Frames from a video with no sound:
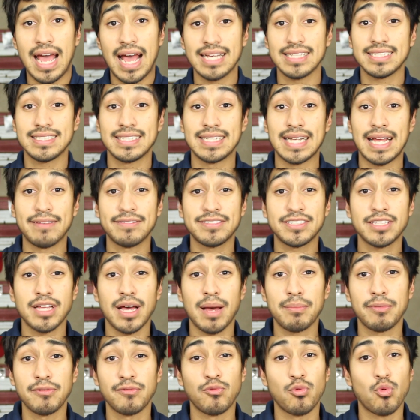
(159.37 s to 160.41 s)
It has an
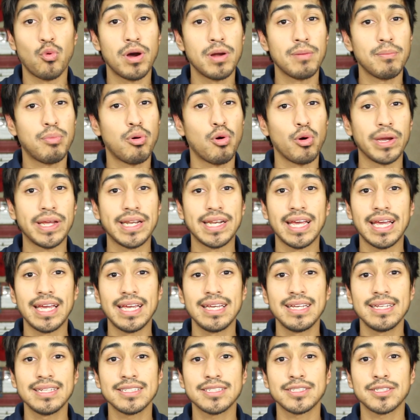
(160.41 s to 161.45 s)
f-stop of
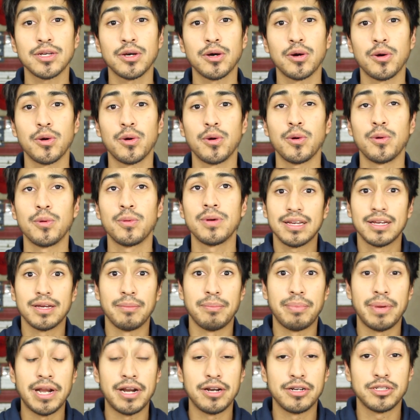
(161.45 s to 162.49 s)
1.8, so
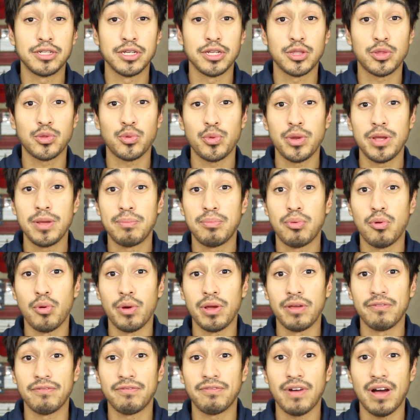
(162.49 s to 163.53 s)
compared to
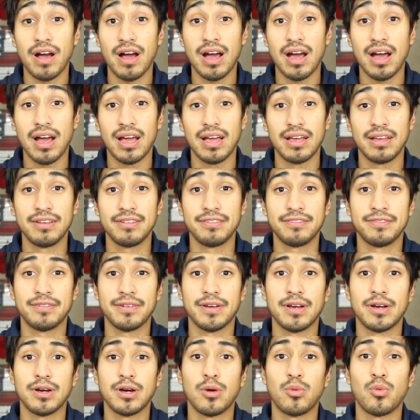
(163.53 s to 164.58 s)

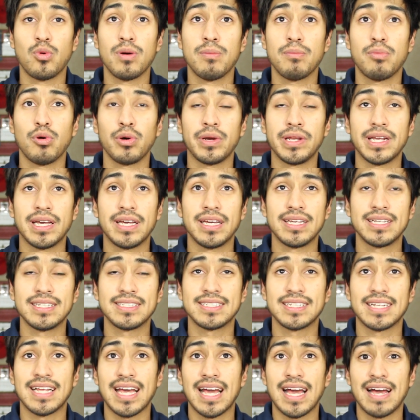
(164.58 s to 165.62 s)
3.5, a 1.8
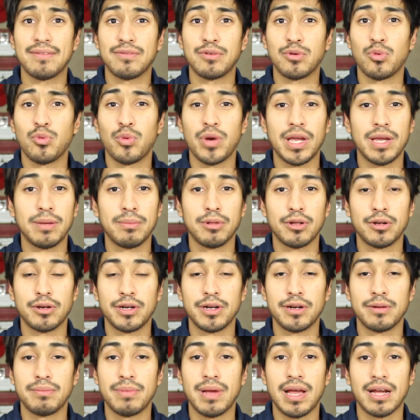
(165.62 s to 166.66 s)
is gonna have a way
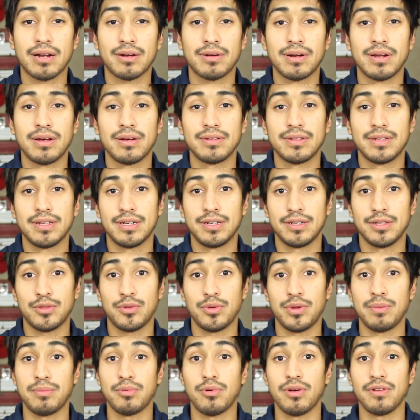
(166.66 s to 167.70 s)
blurrier background than a
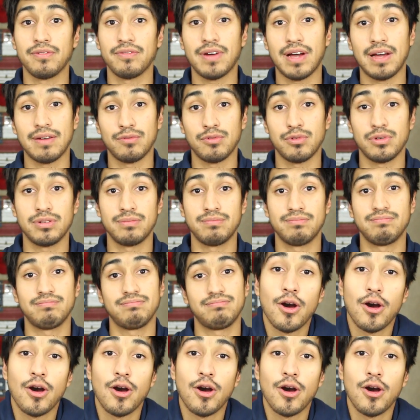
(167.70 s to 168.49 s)
3.5 would.